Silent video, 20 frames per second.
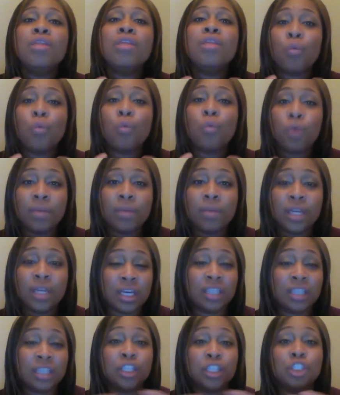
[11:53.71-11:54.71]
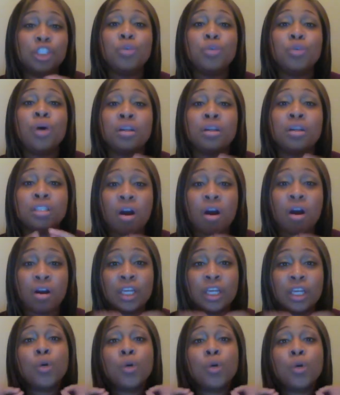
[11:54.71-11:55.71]
the woman is that you are
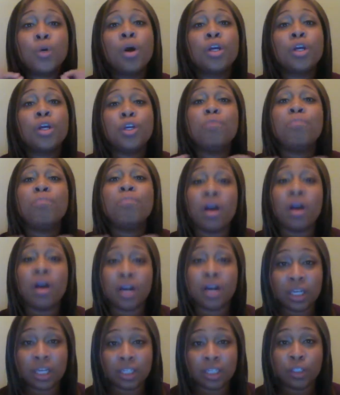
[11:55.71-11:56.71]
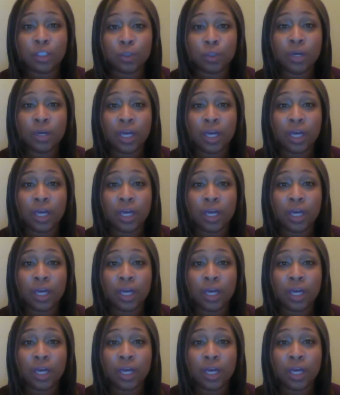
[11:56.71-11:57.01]
targeting. Who are you marketing to?